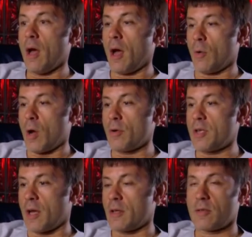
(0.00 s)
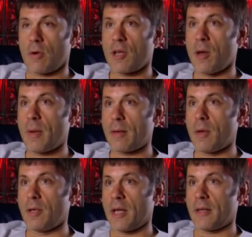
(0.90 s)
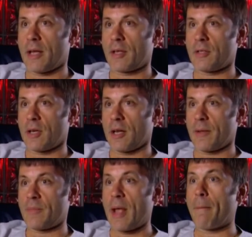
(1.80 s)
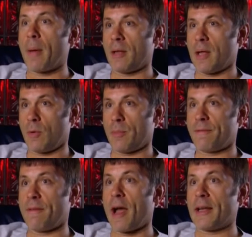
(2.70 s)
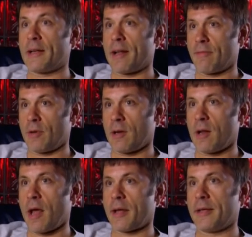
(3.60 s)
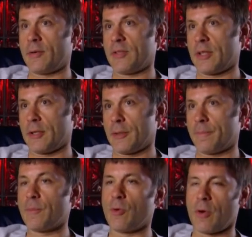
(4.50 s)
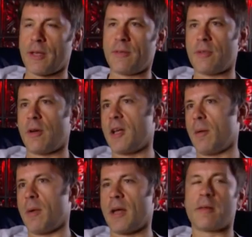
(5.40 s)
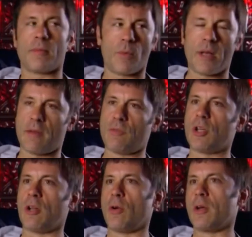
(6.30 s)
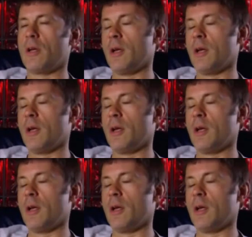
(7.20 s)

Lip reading: Oh, okay, so I'll come back Monday then, shall I? Yeah, Monday will be fine, 11 o'clock. He'll see you. Great, so I come back 11 o'clock.